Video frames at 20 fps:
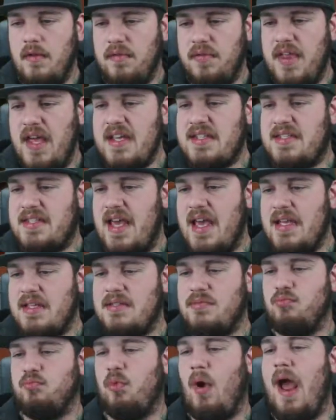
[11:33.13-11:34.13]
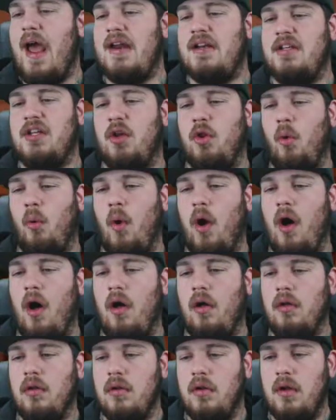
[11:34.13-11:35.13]
This is right into the
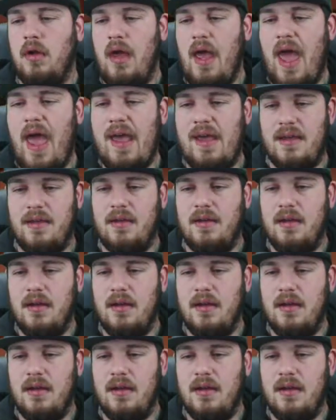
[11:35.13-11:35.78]
wall. Hey.